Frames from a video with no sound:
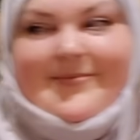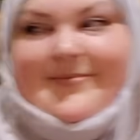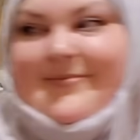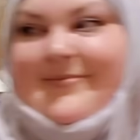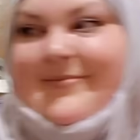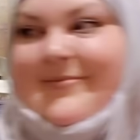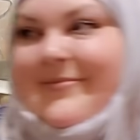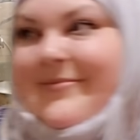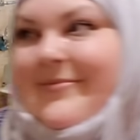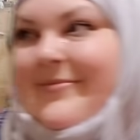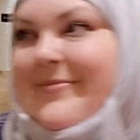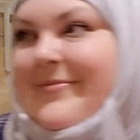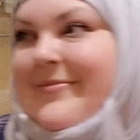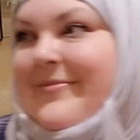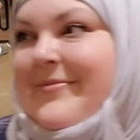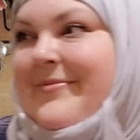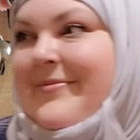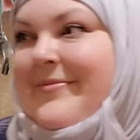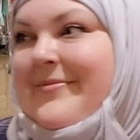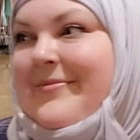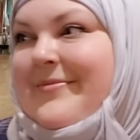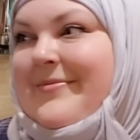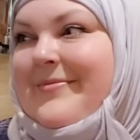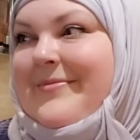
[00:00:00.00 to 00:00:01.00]
Do you open them?
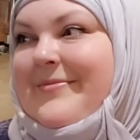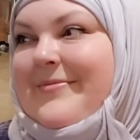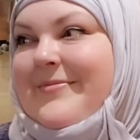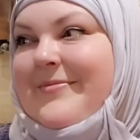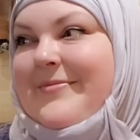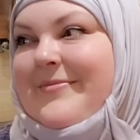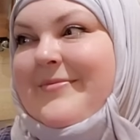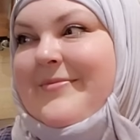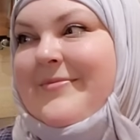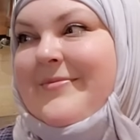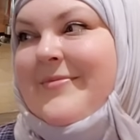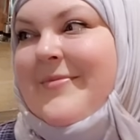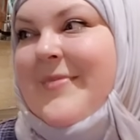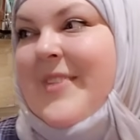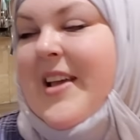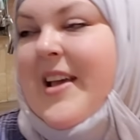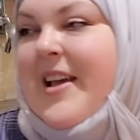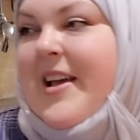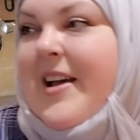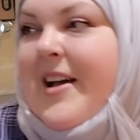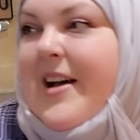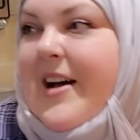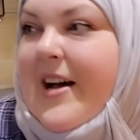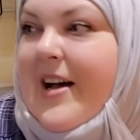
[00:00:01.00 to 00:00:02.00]

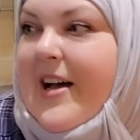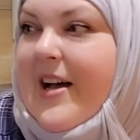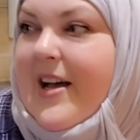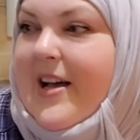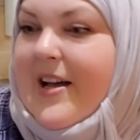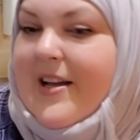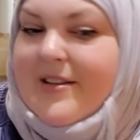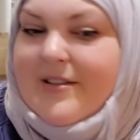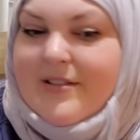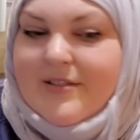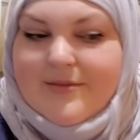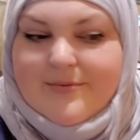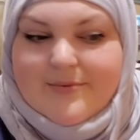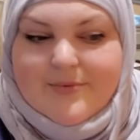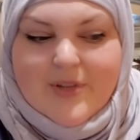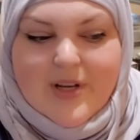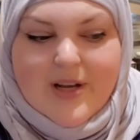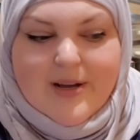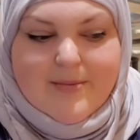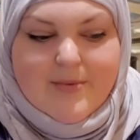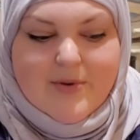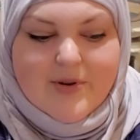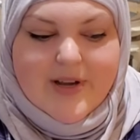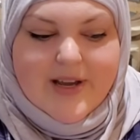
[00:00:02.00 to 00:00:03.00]
No,
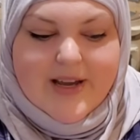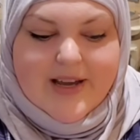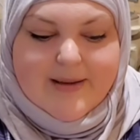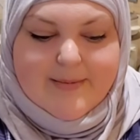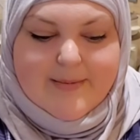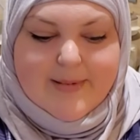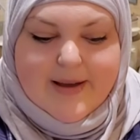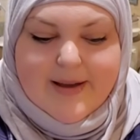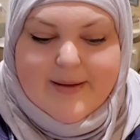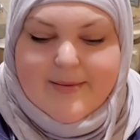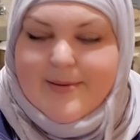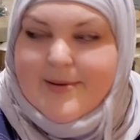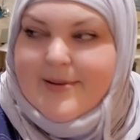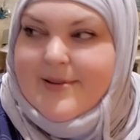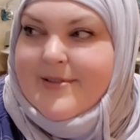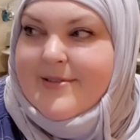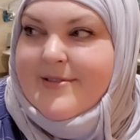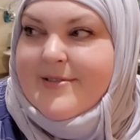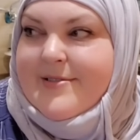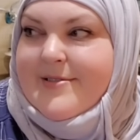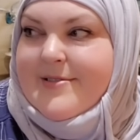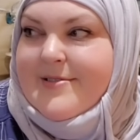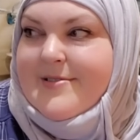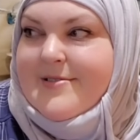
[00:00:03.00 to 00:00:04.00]
I'm okay, babe.
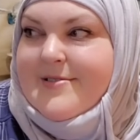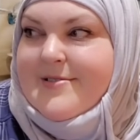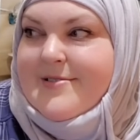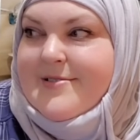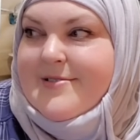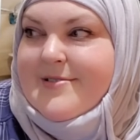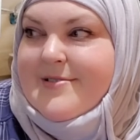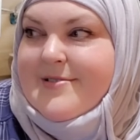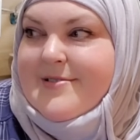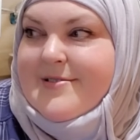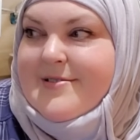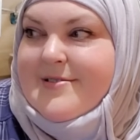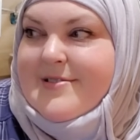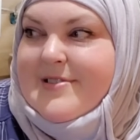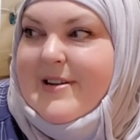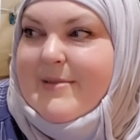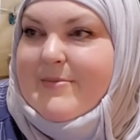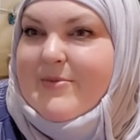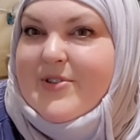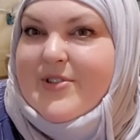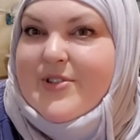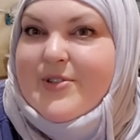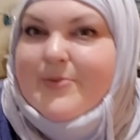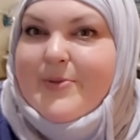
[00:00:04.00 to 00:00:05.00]

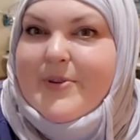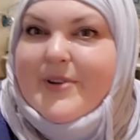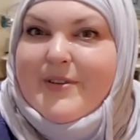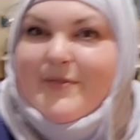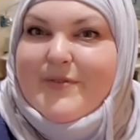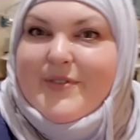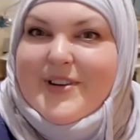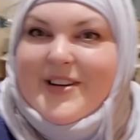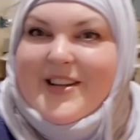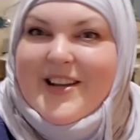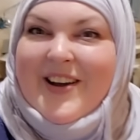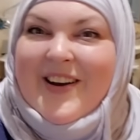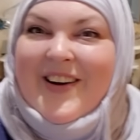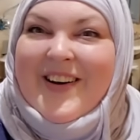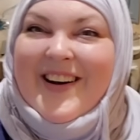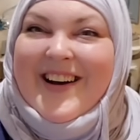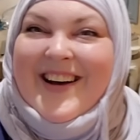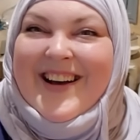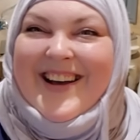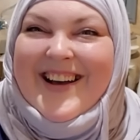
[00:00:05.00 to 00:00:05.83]
I'm just doing a video.